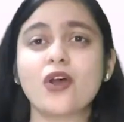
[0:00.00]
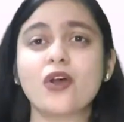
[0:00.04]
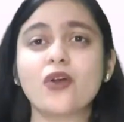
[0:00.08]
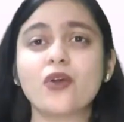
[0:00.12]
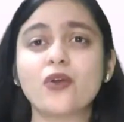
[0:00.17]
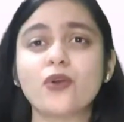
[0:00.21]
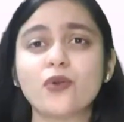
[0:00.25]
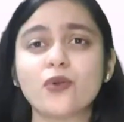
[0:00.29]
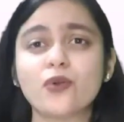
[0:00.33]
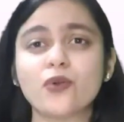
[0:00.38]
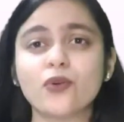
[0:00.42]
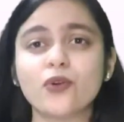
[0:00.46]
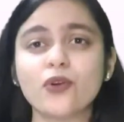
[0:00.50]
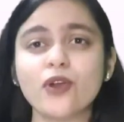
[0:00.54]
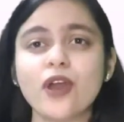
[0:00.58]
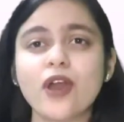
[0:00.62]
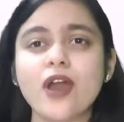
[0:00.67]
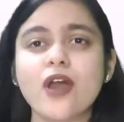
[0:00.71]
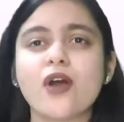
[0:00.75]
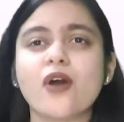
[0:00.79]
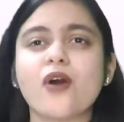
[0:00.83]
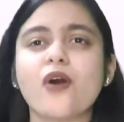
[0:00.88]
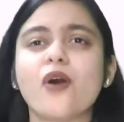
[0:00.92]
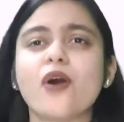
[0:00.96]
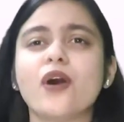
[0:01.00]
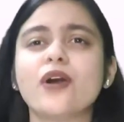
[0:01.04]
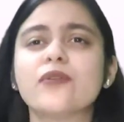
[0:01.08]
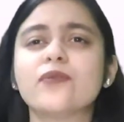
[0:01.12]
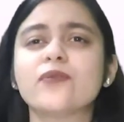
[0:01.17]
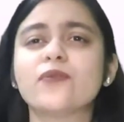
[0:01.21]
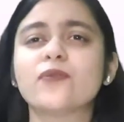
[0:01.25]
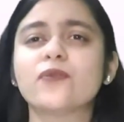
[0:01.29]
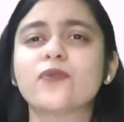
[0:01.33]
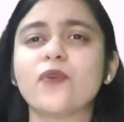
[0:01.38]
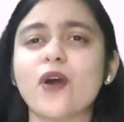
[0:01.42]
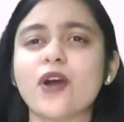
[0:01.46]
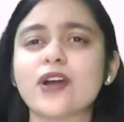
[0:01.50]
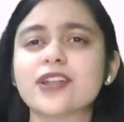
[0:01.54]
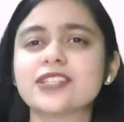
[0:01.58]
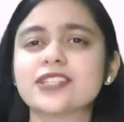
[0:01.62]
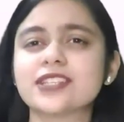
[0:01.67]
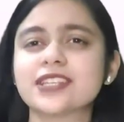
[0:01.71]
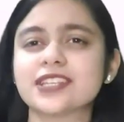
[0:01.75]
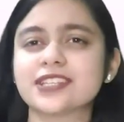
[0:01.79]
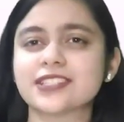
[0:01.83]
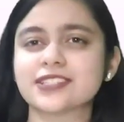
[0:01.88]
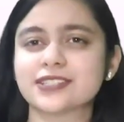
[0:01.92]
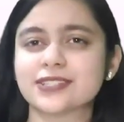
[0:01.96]
who or what
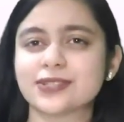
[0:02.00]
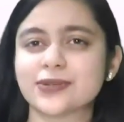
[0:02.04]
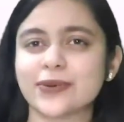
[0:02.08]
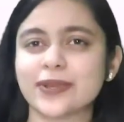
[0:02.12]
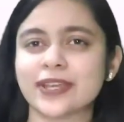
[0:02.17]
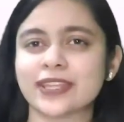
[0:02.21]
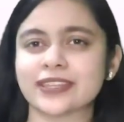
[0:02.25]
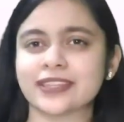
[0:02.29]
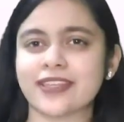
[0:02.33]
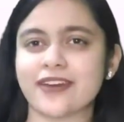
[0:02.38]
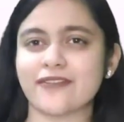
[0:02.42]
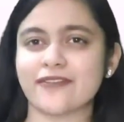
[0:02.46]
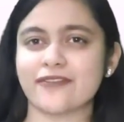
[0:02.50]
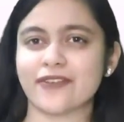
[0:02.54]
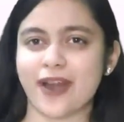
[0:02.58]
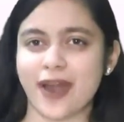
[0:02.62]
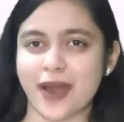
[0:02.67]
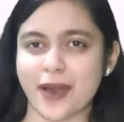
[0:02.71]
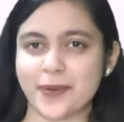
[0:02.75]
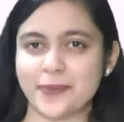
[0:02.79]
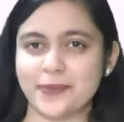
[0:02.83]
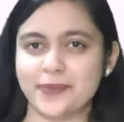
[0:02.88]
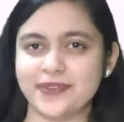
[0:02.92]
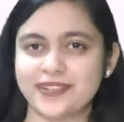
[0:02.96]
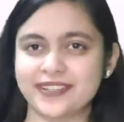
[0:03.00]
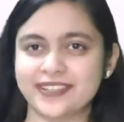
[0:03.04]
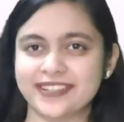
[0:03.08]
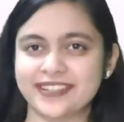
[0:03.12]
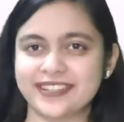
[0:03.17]
is doing the verb?